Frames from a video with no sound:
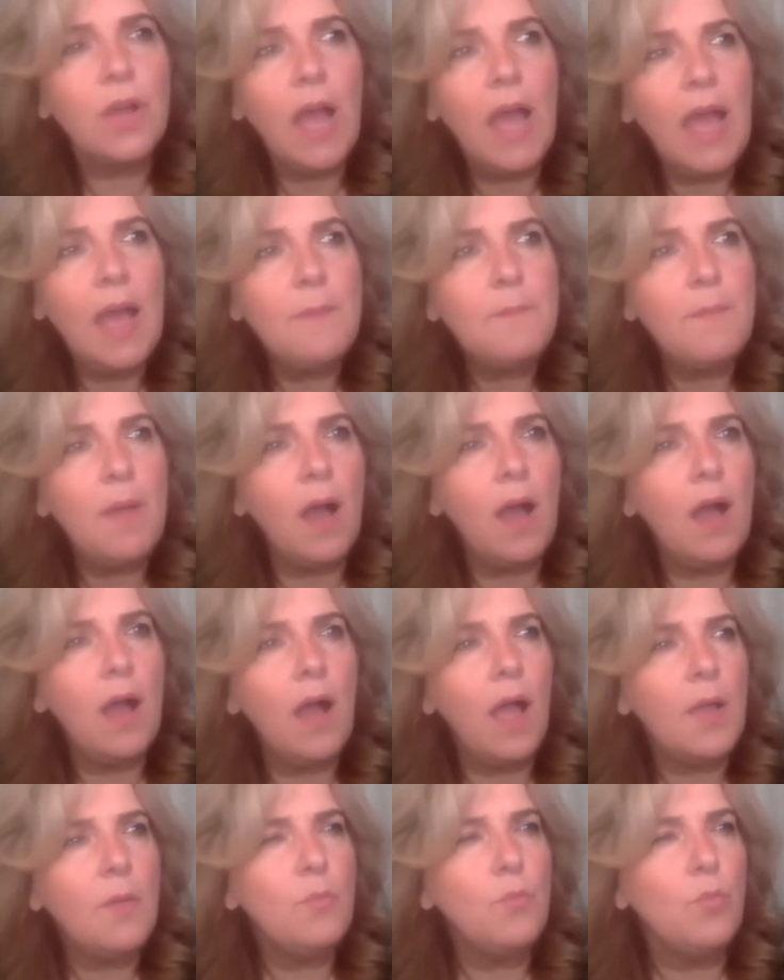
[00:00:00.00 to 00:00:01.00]

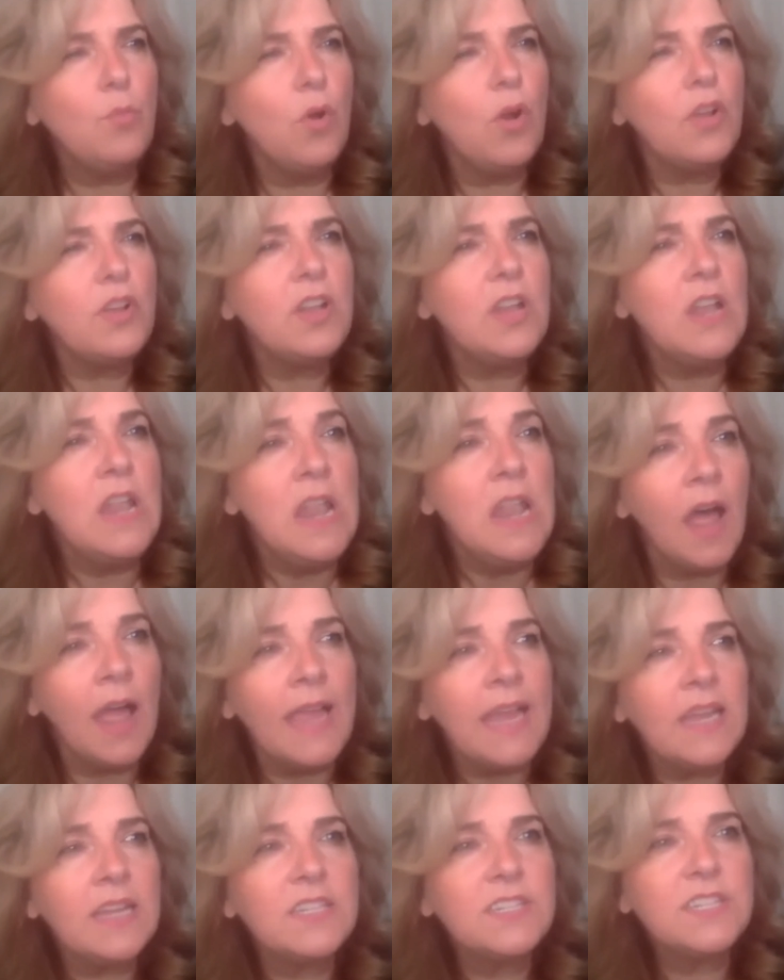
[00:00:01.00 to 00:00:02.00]
I would
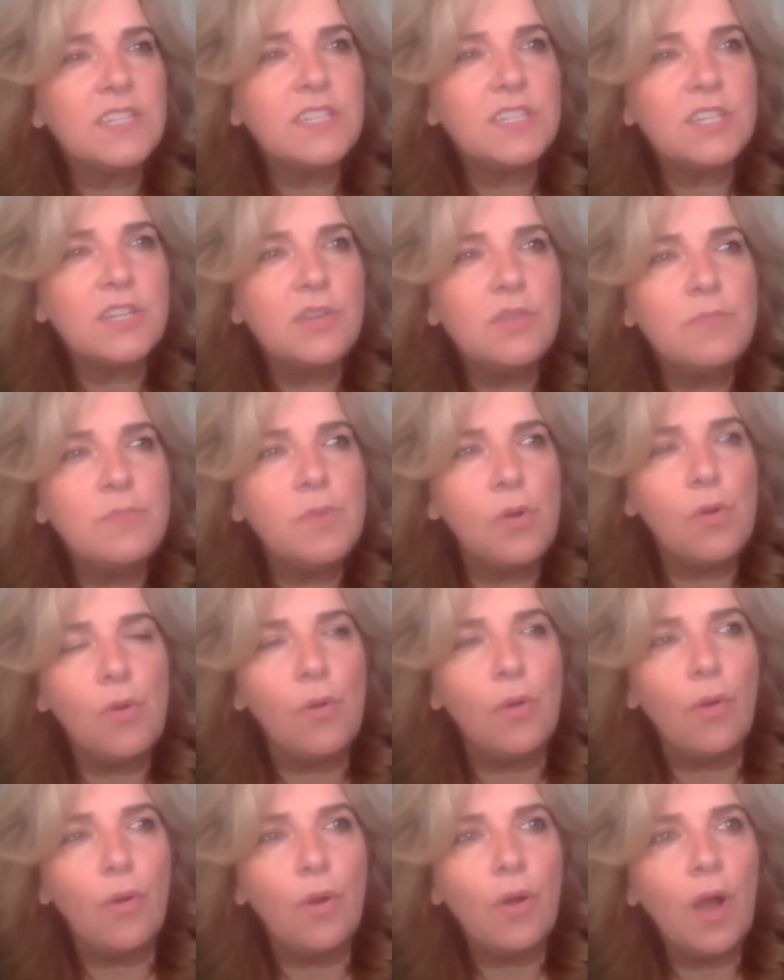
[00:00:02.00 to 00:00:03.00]
like to do
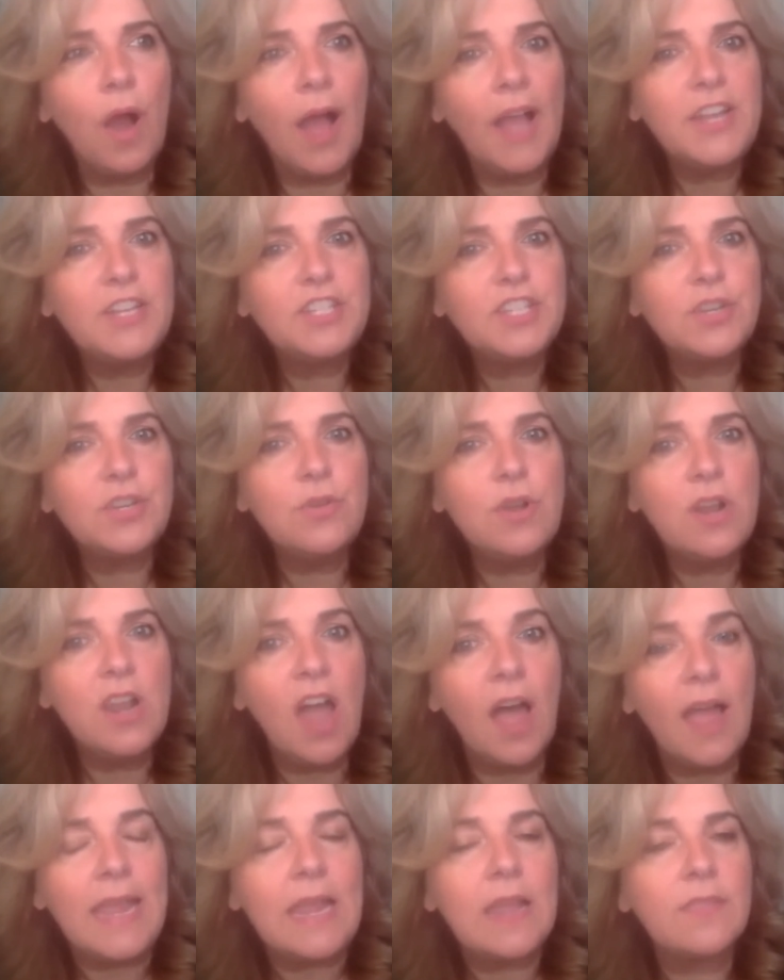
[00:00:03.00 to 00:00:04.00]
more. I do
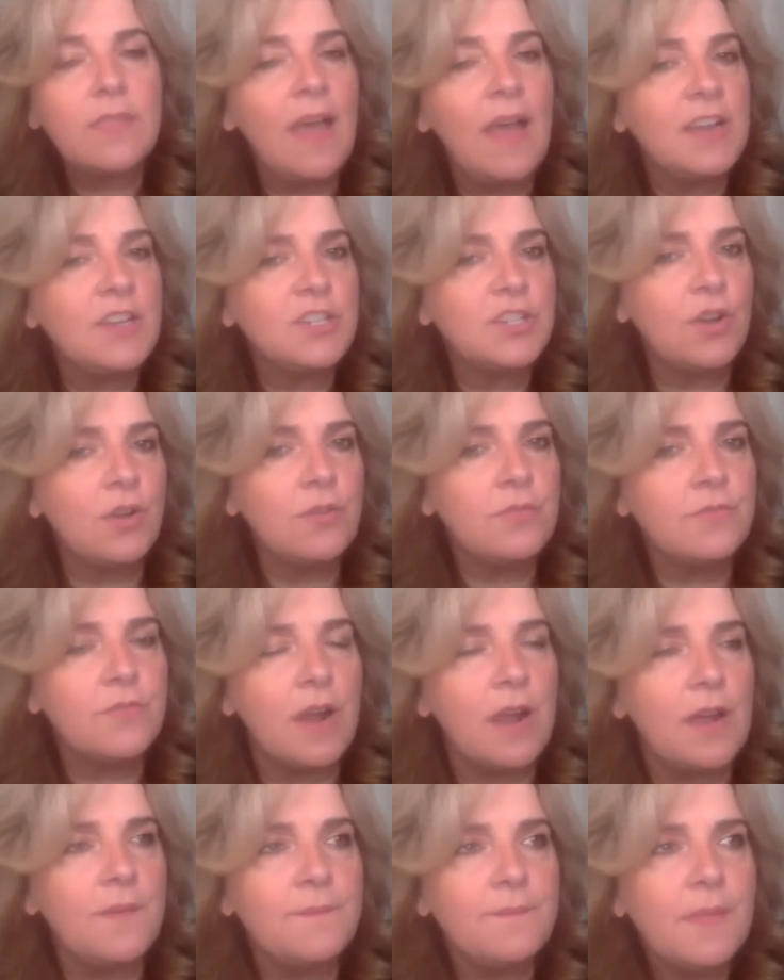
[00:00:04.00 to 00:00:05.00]
like that
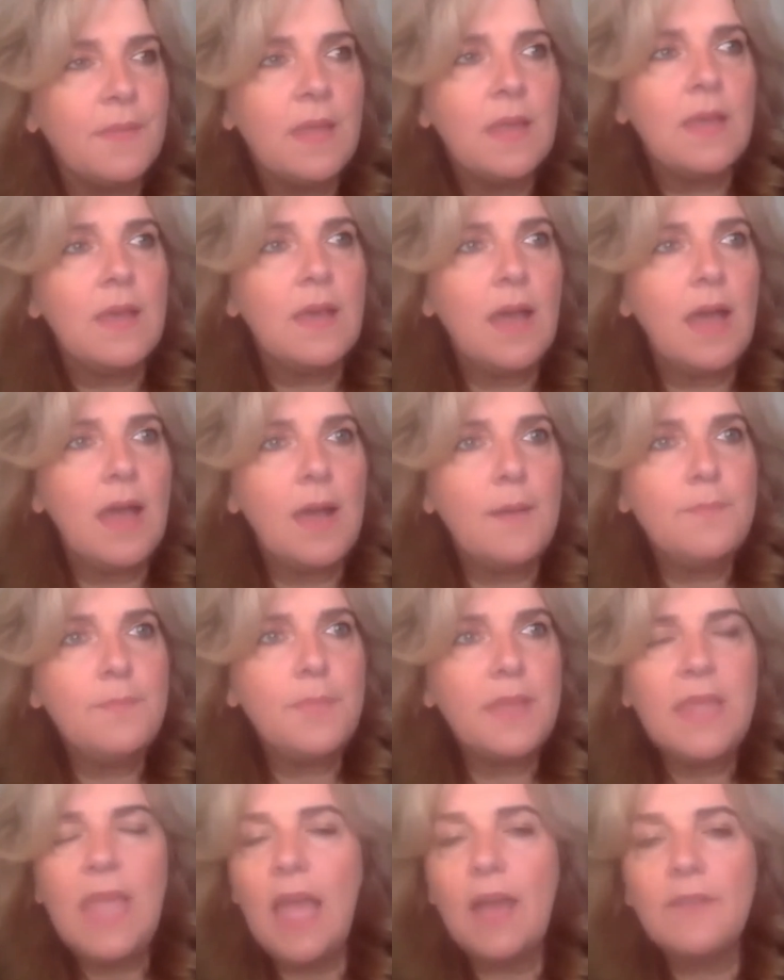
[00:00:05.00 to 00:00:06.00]
genre.
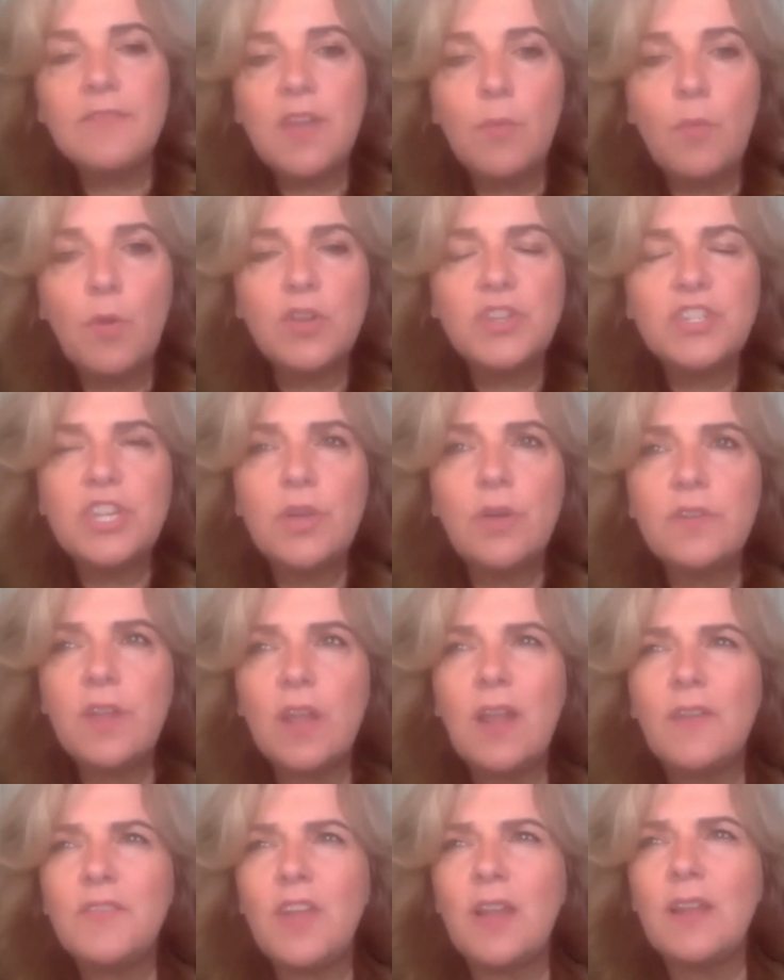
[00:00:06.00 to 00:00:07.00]
But yeah, I've done 1 or 2.
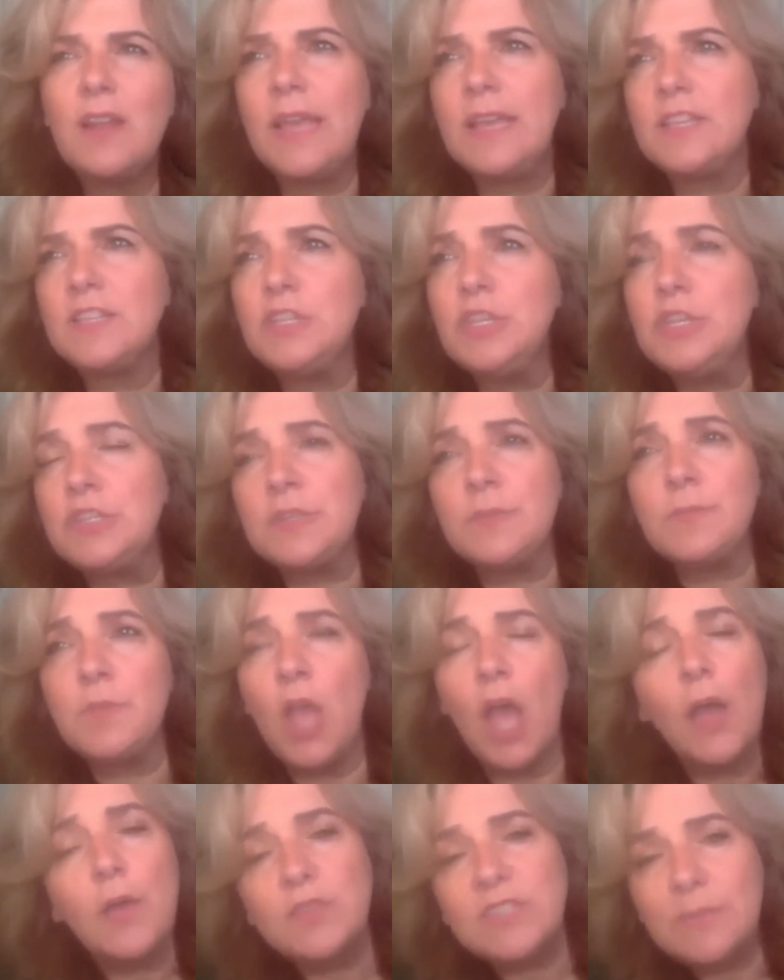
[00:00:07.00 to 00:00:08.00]
I've done like some
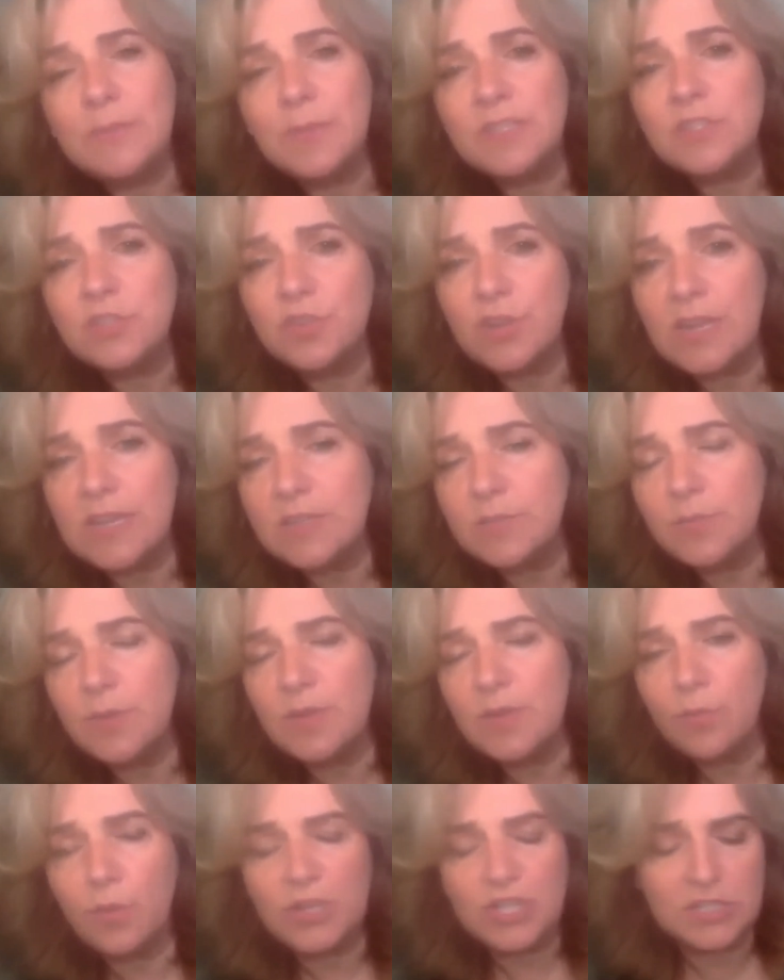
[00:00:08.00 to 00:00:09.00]
cozy mysteries
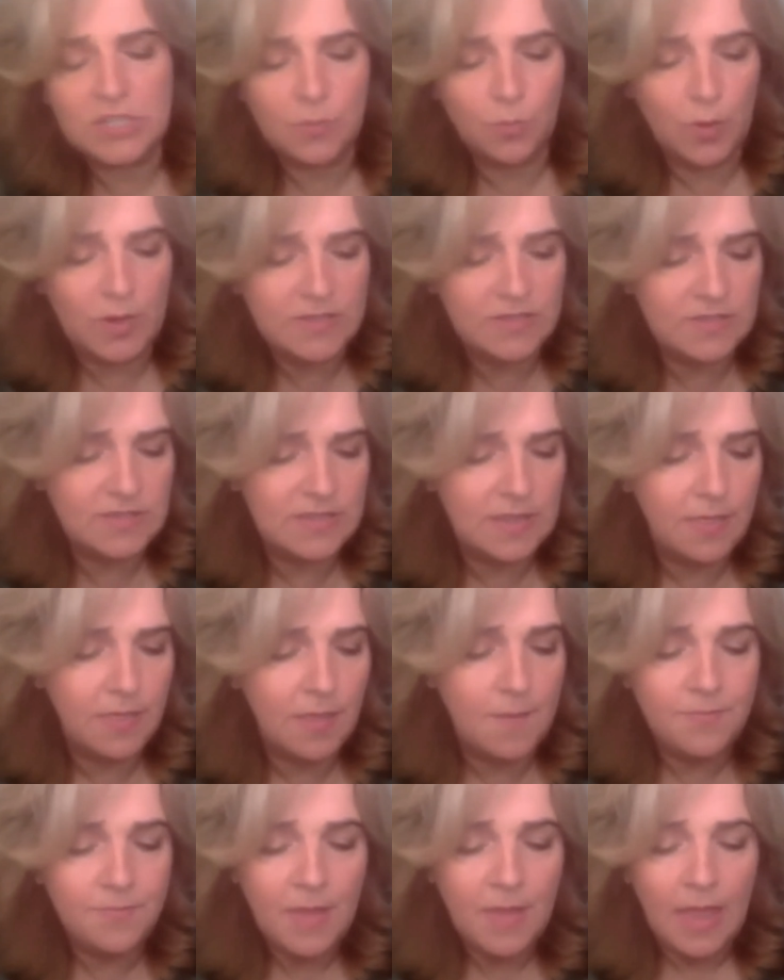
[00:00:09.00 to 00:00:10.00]
with witches and wizards in
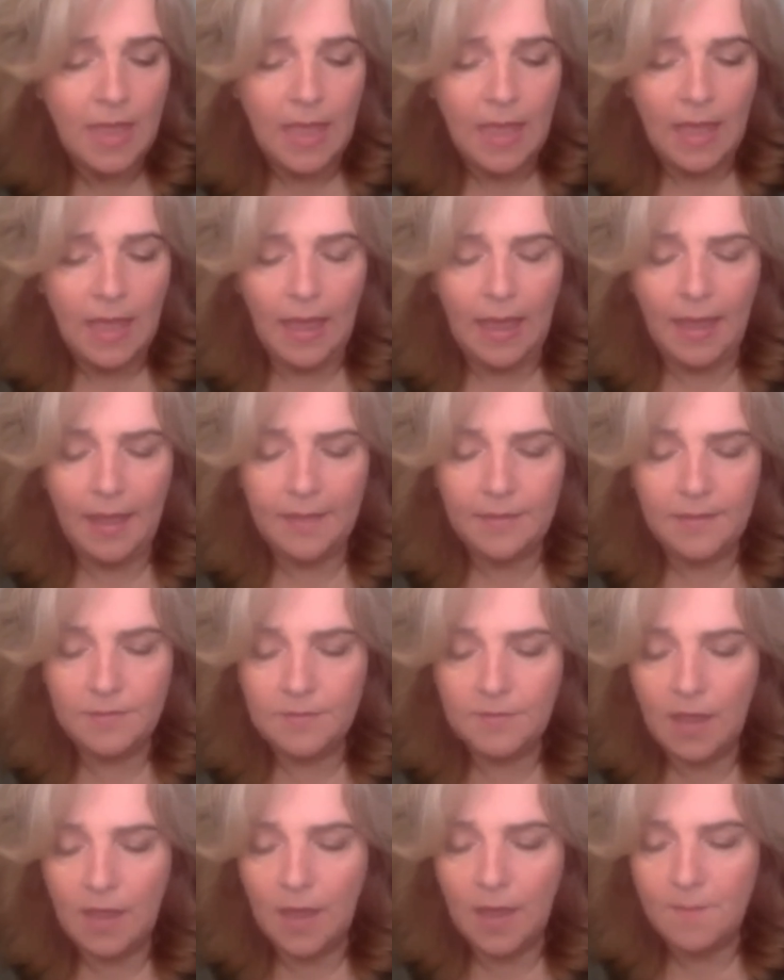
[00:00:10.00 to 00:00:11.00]
them, and
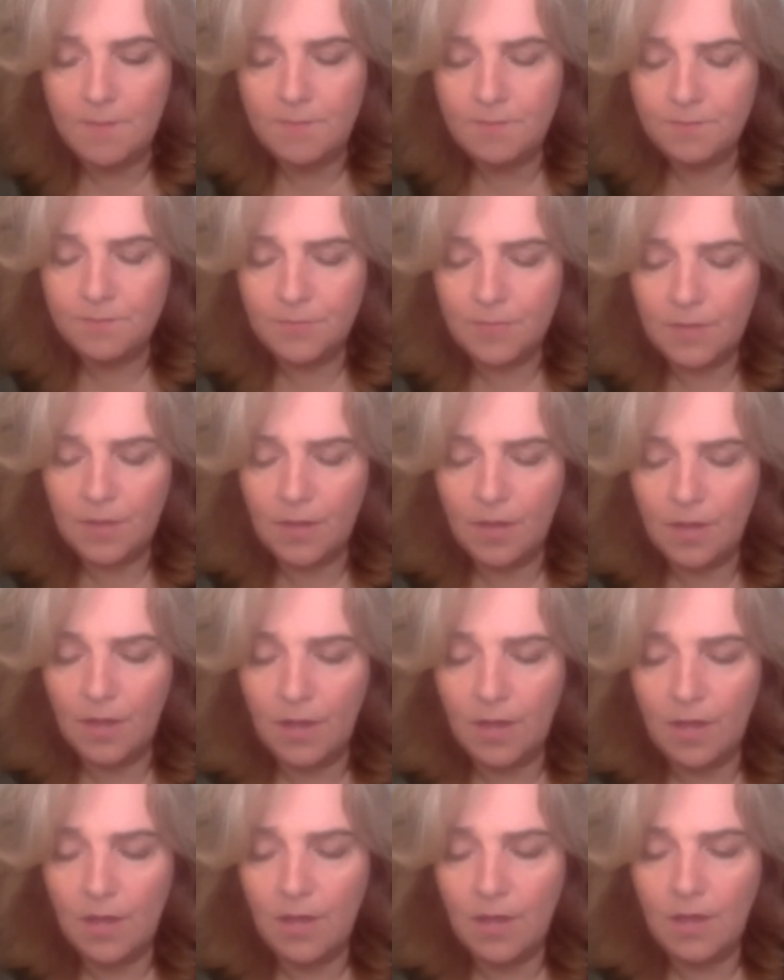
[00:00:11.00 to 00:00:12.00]

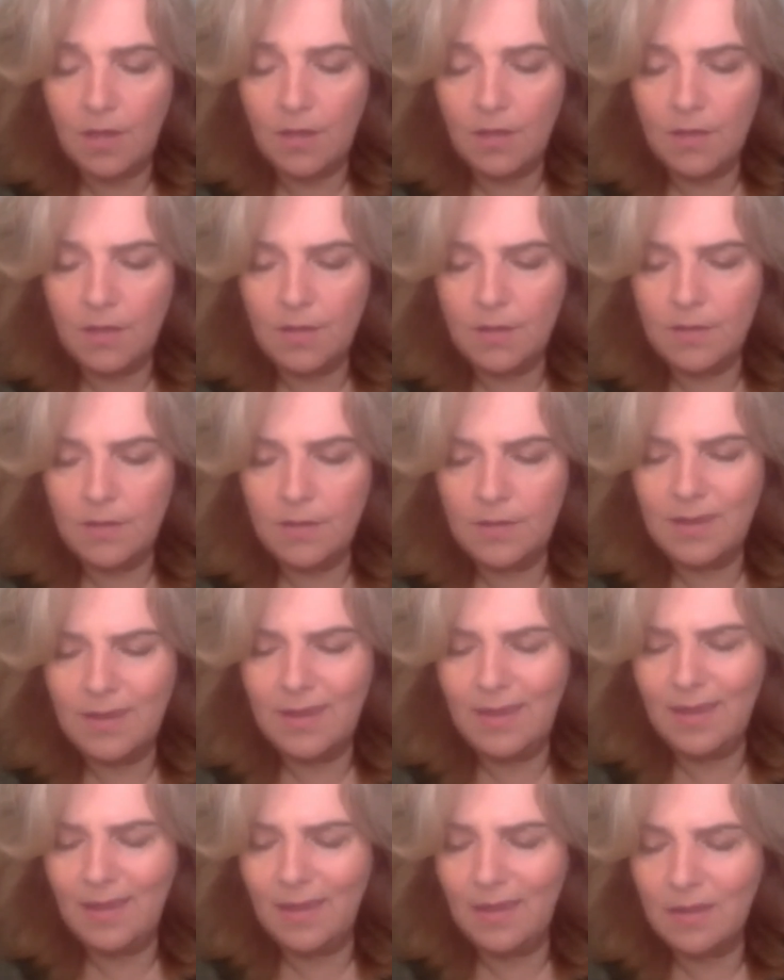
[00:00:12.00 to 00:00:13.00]
yeah,
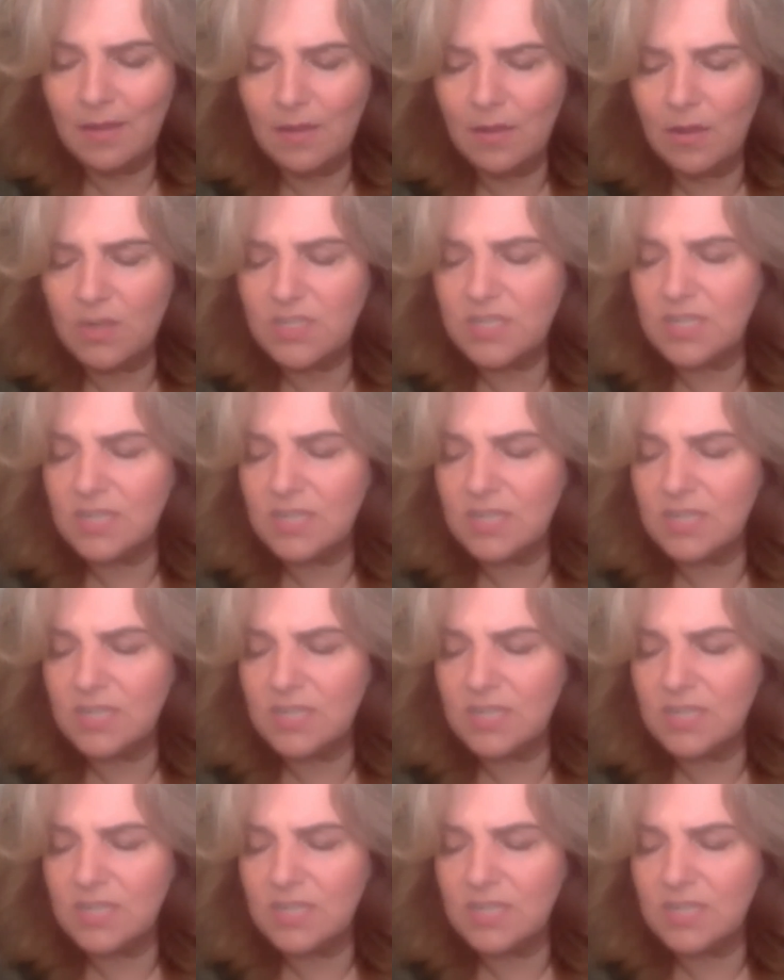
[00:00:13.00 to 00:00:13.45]
gosh,